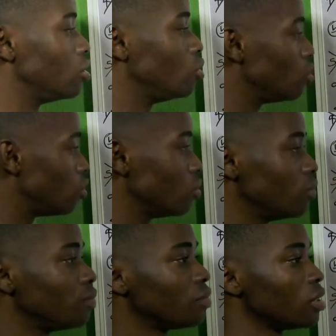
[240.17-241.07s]

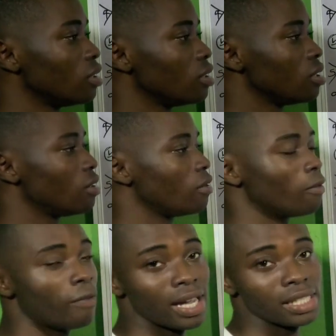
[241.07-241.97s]
new
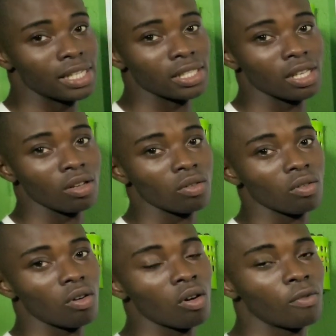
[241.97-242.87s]
Vice
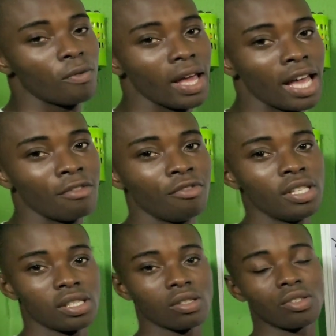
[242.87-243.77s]
Chancellor of
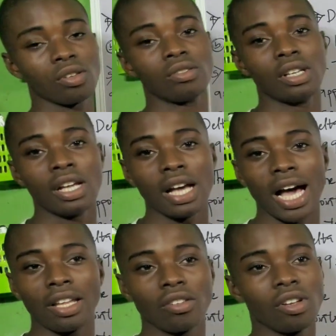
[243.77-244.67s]
every institution.
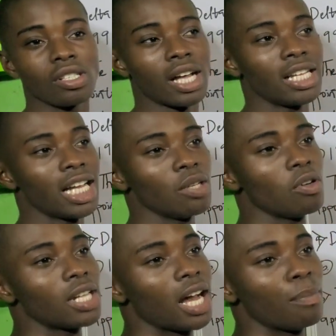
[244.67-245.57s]
And not just that, they are
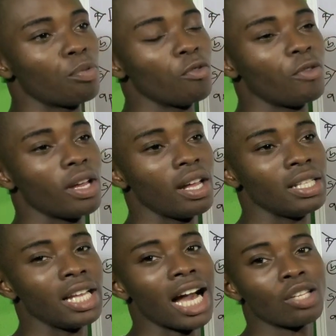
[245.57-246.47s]
the one that approve
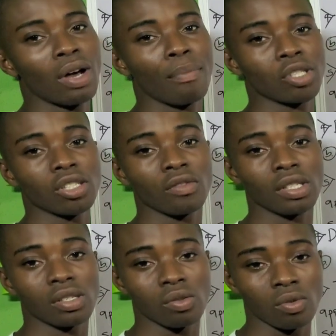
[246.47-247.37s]
the annual budget
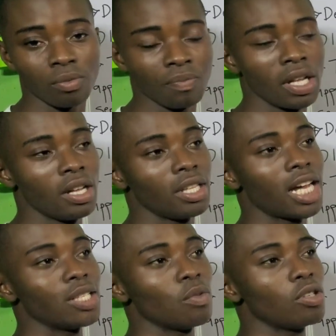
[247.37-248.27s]
of the school.
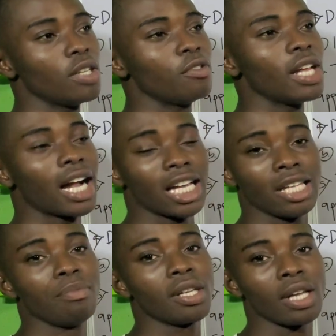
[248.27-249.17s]
They are the one, even the
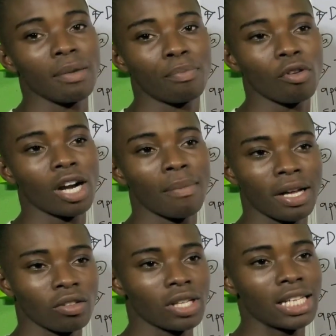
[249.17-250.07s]
academic
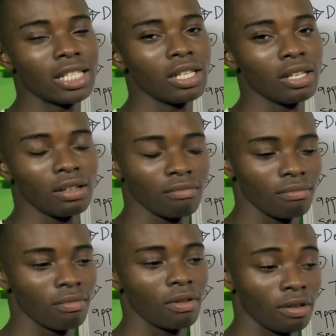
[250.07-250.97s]
program and all that.
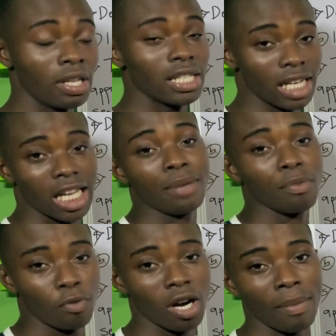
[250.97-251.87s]

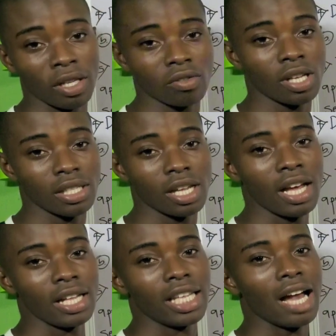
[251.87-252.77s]
Academic program and all that.
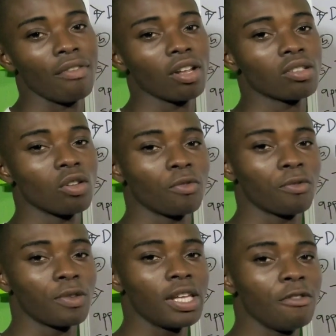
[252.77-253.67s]
They have a lot
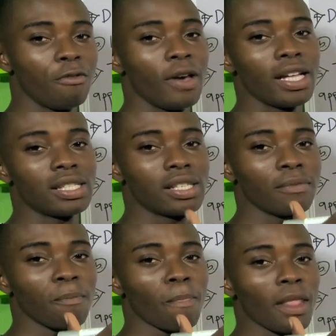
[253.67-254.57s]
of
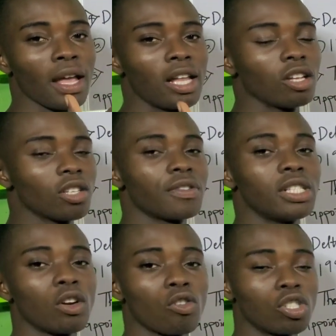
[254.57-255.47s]
effects, a lot of
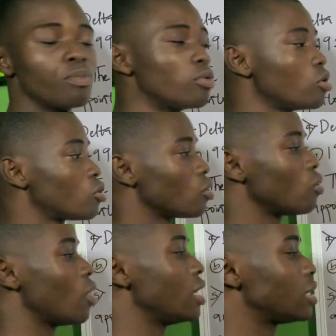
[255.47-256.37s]
things they contribute
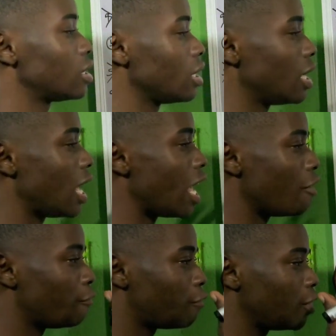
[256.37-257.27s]
towards
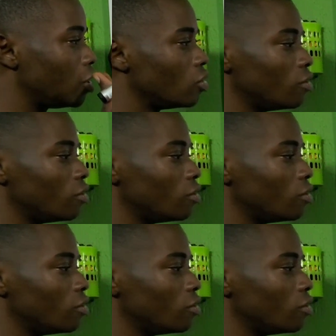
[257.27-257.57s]
every